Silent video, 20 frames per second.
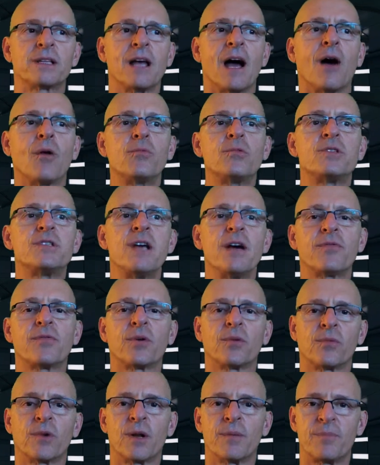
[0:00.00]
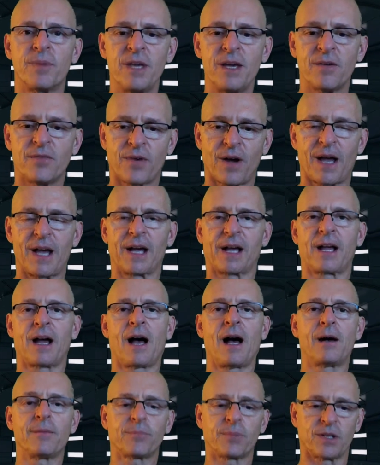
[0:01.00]
How different would it be if I
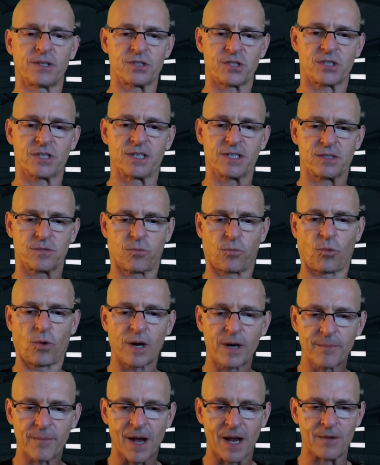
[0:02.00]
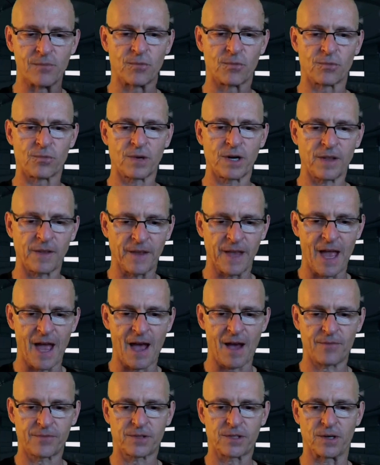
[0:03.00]
accomplish this? What am I really
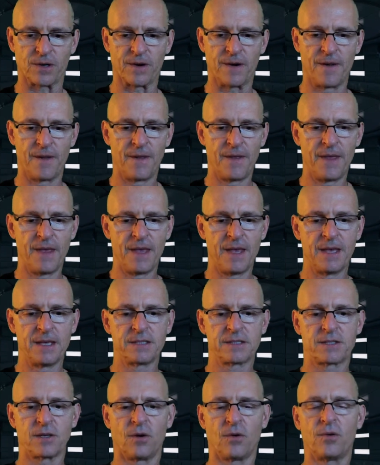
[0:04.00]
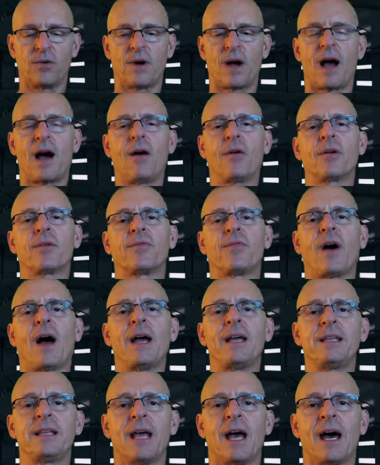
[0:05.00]
after? So, how to
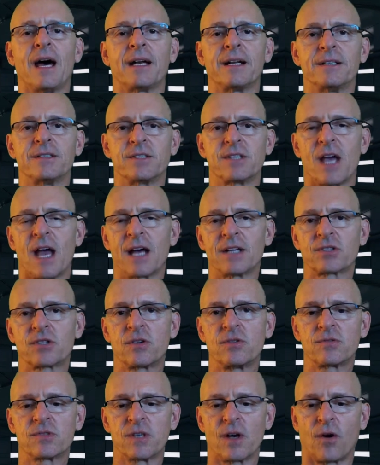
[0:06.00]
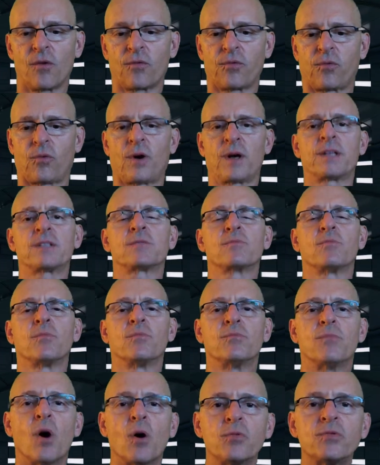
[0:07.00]
find that is ask yourself, what is
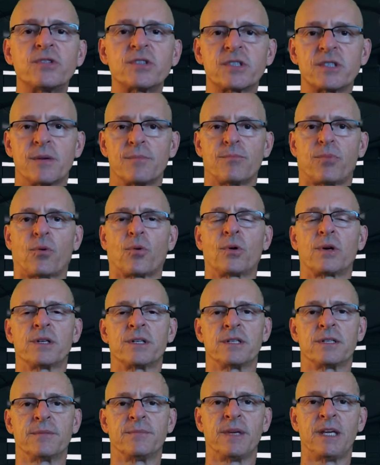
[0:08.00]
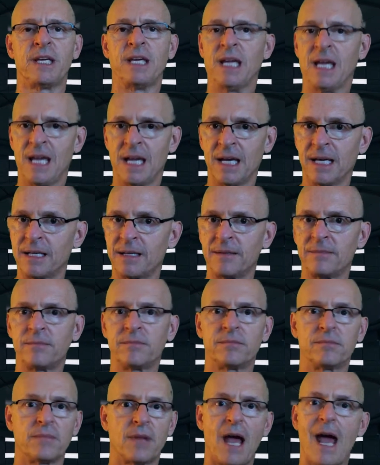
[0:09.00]
most important to me
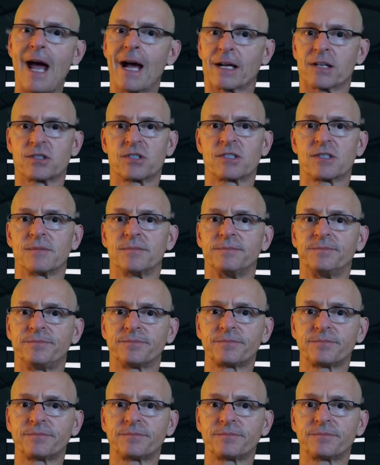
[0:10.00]
in X?